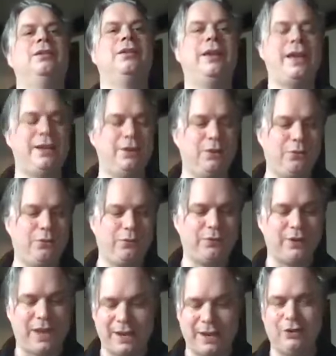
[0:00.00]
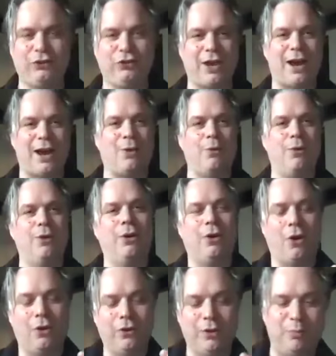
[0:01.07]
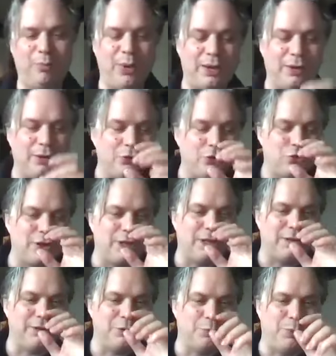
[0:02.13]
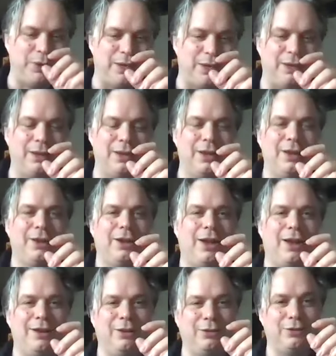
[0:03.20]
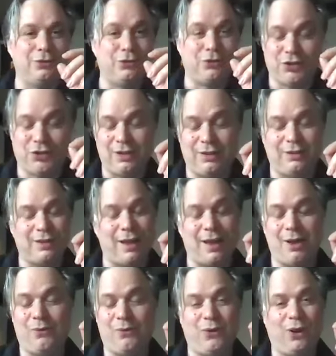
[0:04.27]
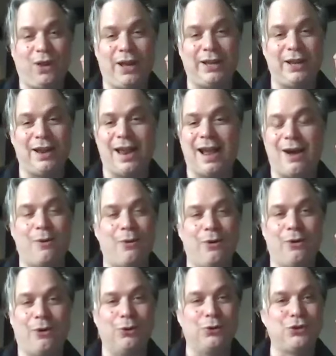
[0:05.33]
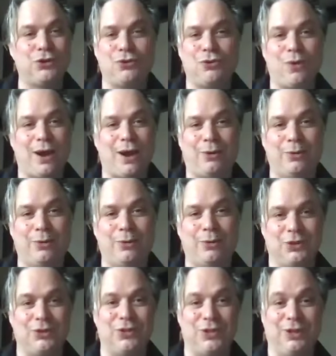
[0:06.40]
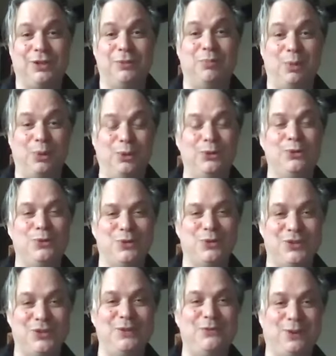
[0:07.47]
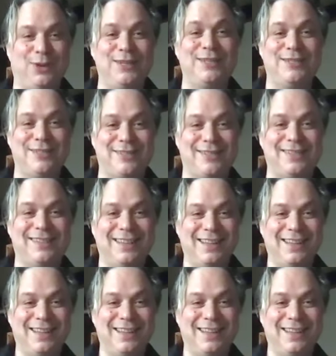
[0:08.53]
in the shower on the bin drinking his beer, and he'll sit there for like an hour or 2 hours until the balloon is deflated.